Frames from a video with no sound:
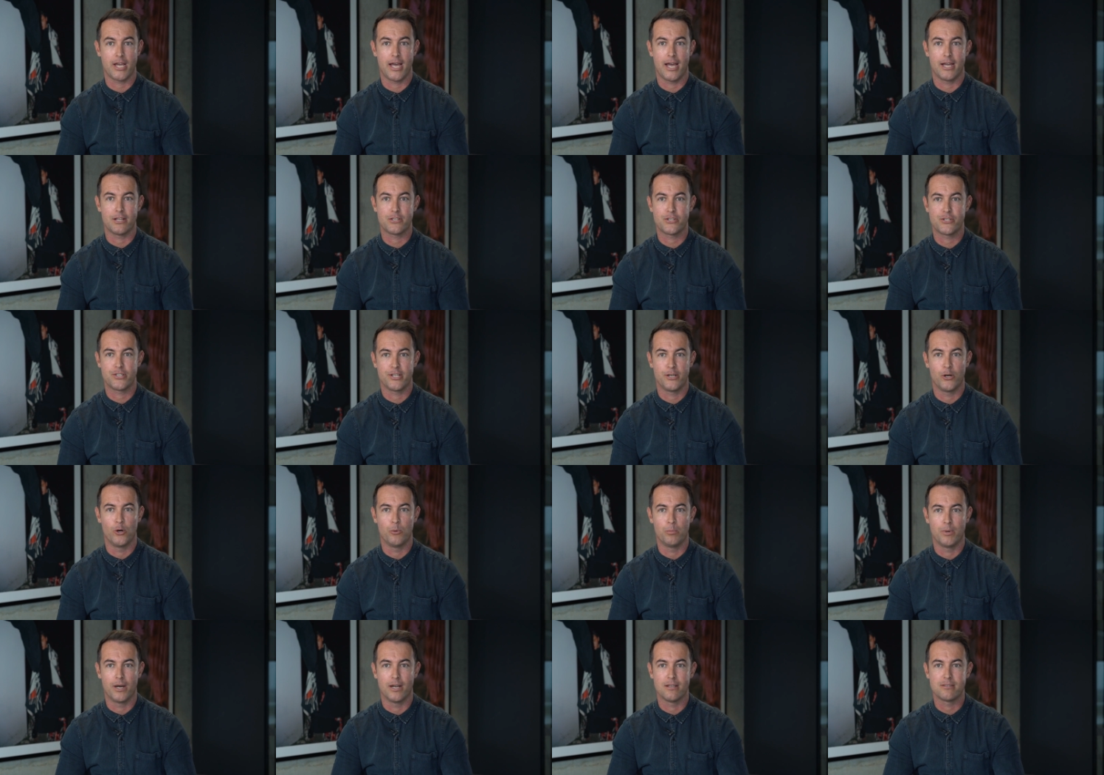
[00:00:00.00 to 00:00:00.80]
Hatch to
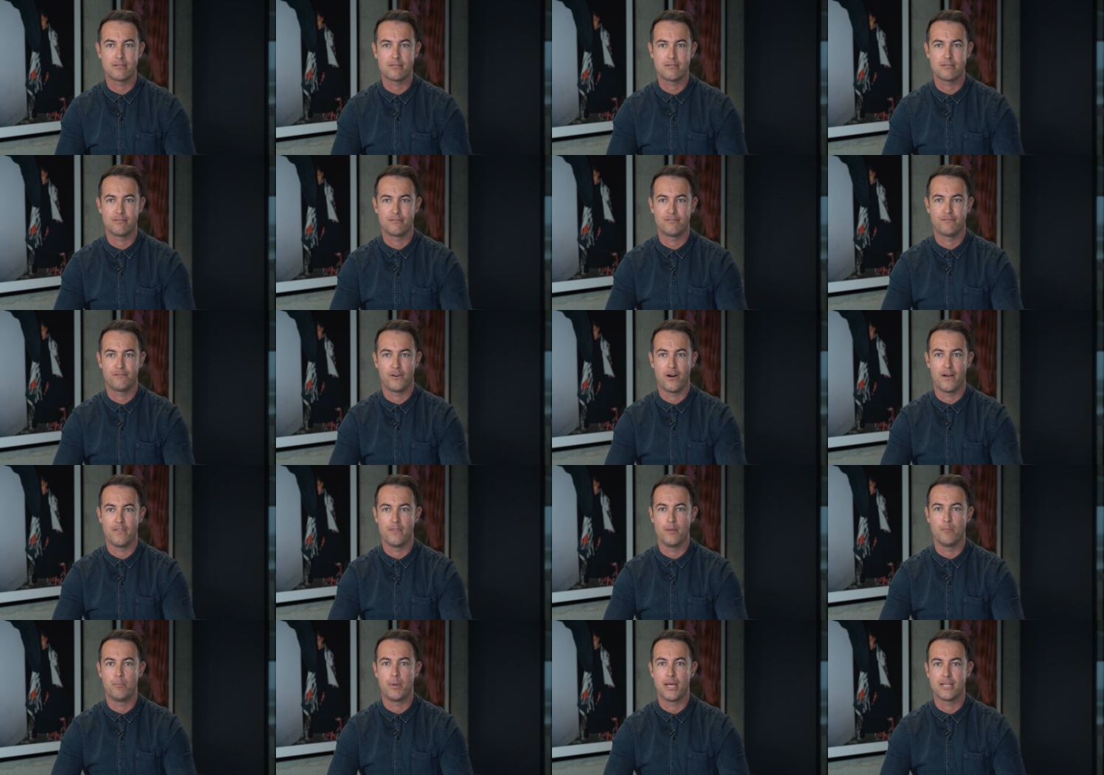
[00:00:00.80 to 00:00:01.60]
help us
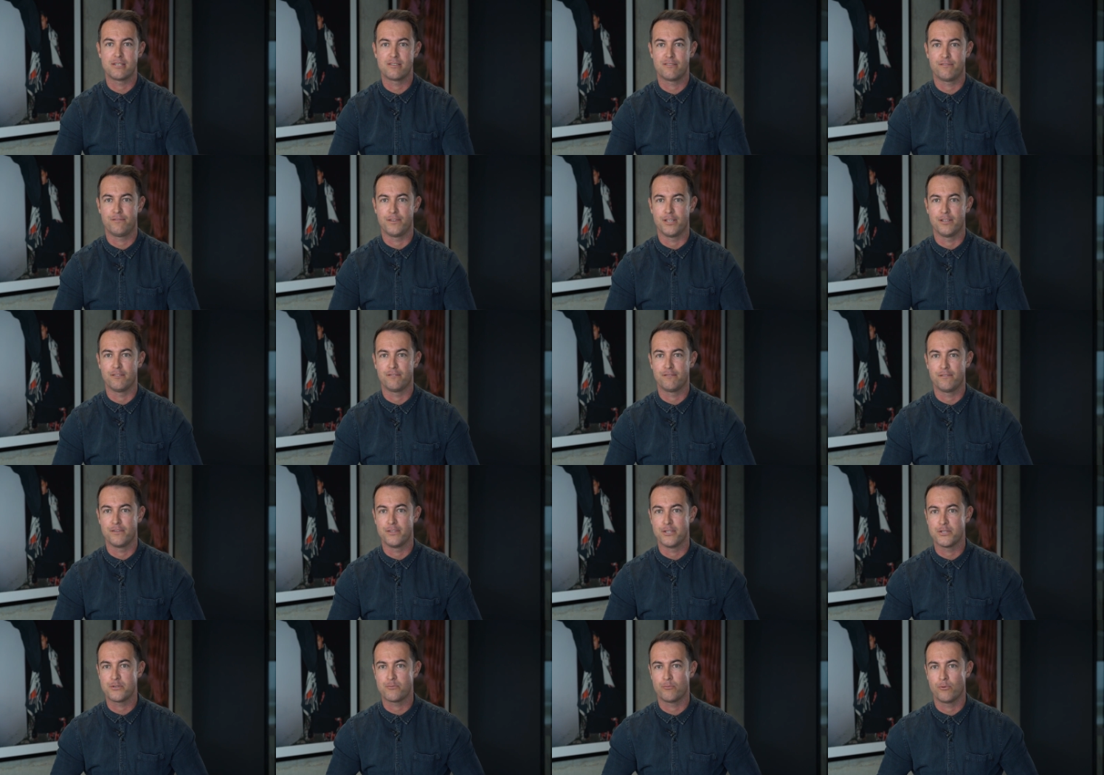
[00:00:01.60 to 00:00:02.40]
find the best fit
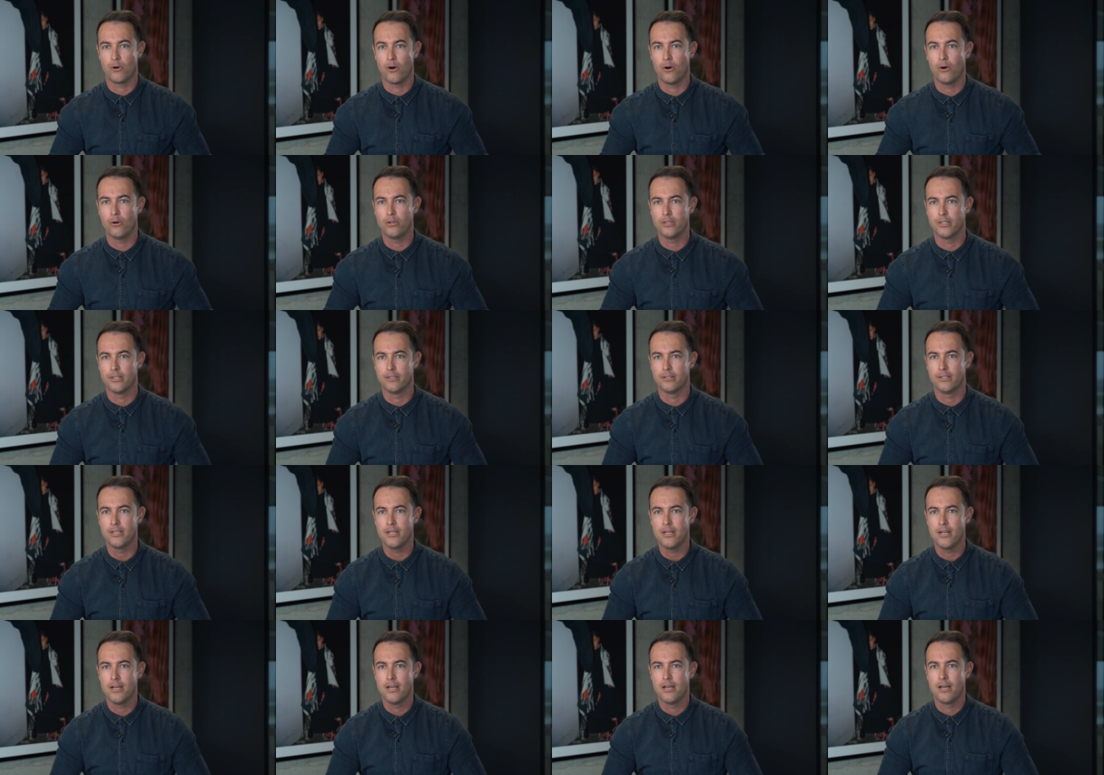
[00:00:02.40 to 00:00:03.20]
for this role and
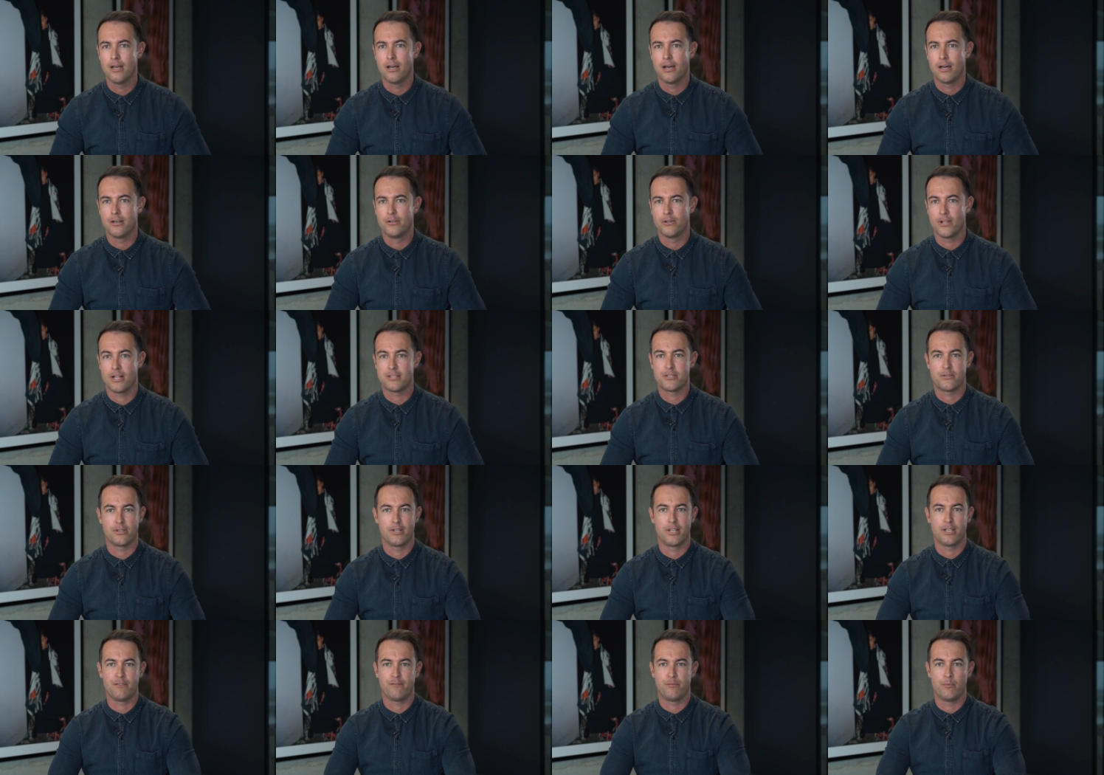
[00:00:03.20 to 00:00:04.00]
that's
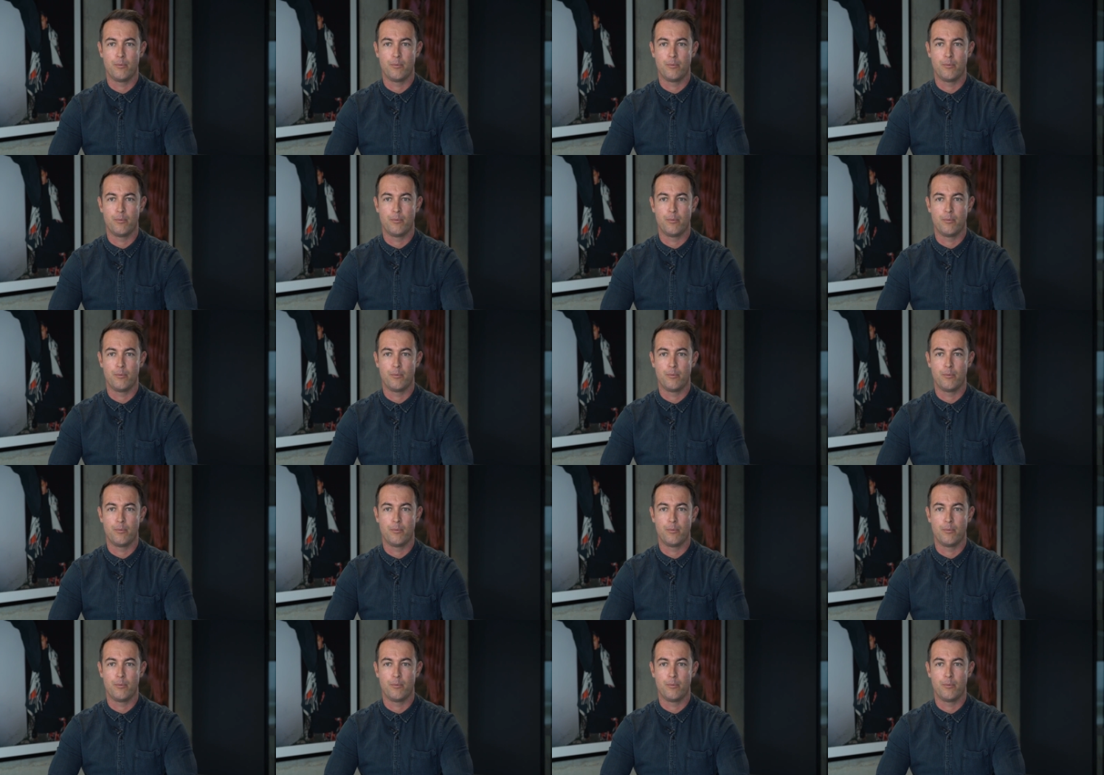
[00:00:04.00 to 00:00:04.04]
not only